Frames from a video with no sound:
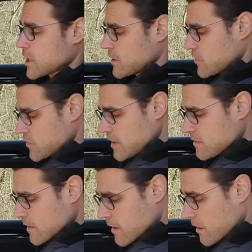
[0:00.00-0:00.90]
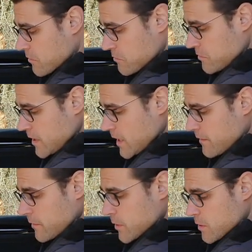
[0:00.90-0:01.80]
And the seats are really
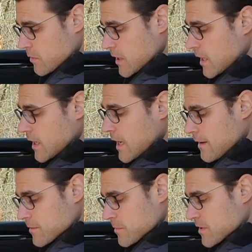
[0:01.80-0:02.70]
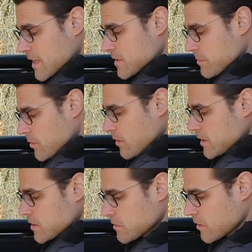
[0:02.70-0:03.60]
very good, have some side
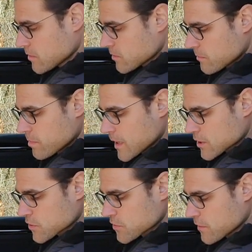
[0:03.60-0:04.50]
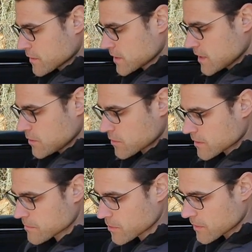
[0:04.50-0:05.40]
support, also plush surface here. You
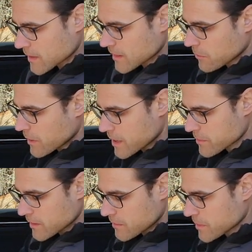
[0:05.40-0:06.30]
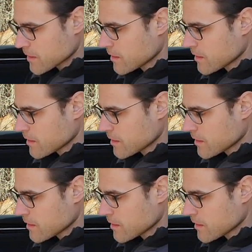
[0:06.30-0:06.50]
can put that lower area a little bit